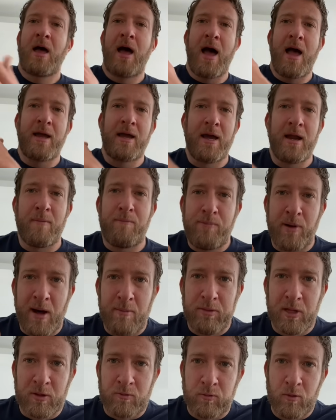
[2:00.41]
I got a
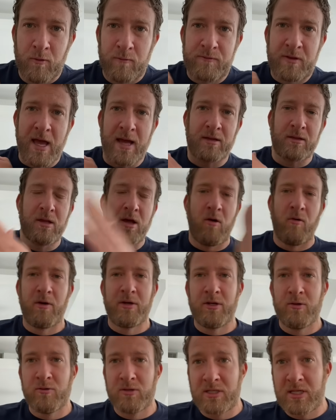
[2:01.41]
public roof deck. No
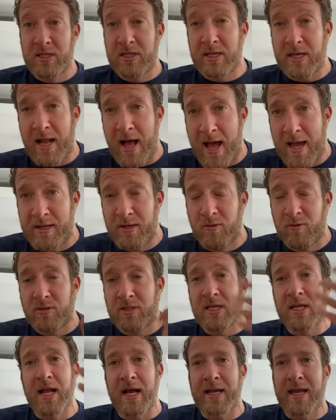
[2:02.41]
one uses it. I
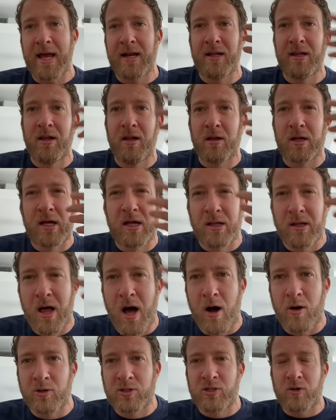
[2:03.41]
use it. I get a little
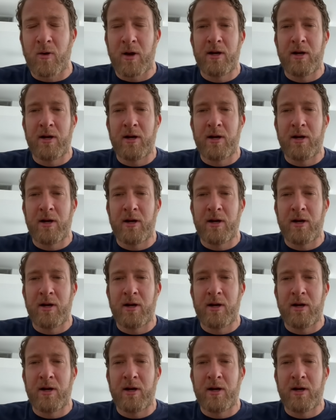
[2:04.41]
glow so